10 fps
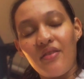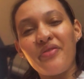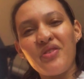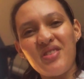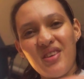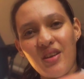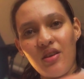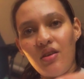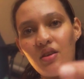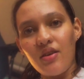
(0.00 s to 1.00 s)
filter
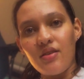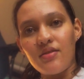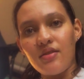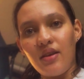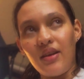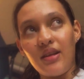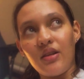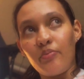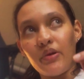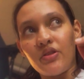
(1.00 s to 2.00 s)
ring is a
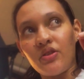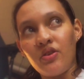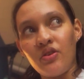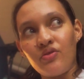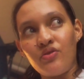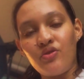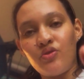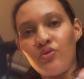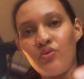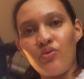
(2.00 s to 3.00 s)
little bit
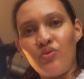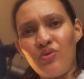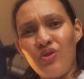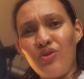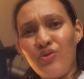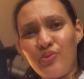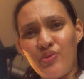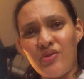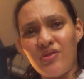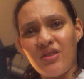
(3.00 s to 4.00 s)
too
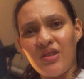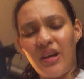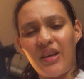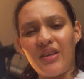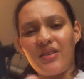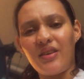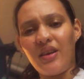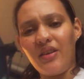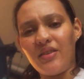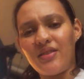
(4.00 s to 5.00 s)
loose.
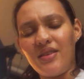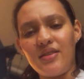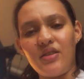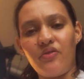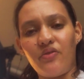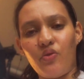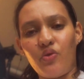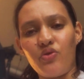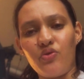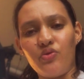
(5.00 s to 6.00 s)
It's easy for
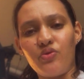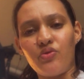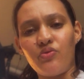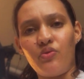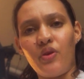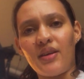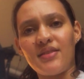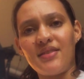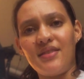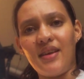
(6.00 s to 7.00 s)
you to
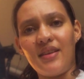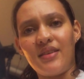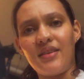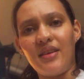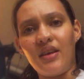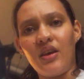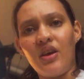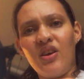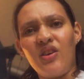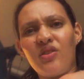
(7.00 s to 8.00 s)
accidentally
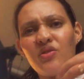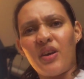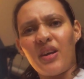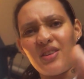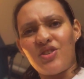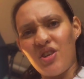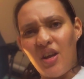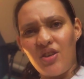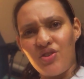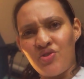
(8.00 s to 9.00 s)
kind of
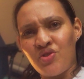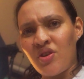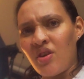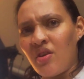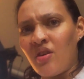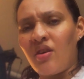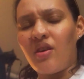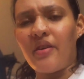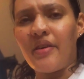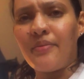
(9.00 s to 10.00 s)
change
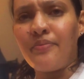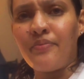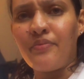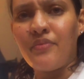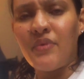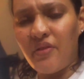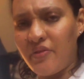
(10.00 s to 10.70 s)
the